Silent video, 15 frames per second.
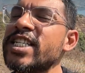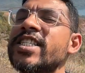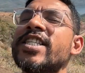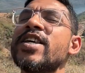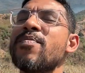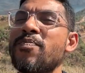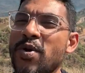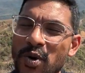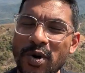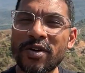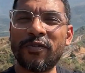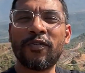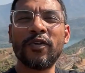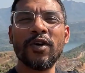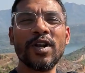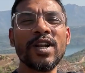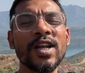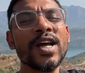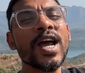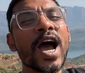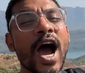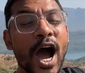the beautiful
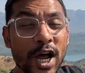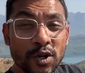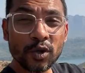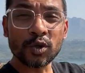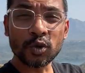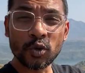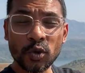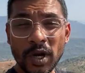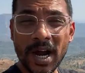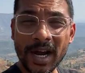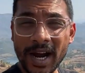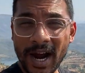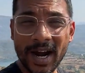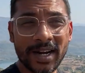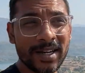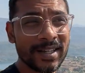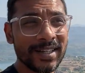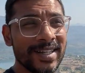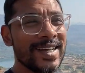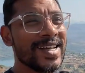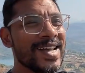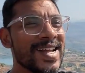Anuskura Ghat.
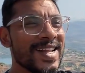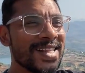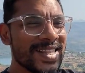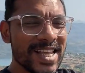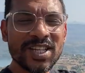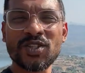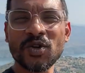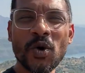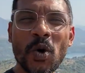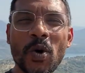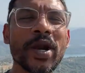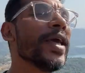This road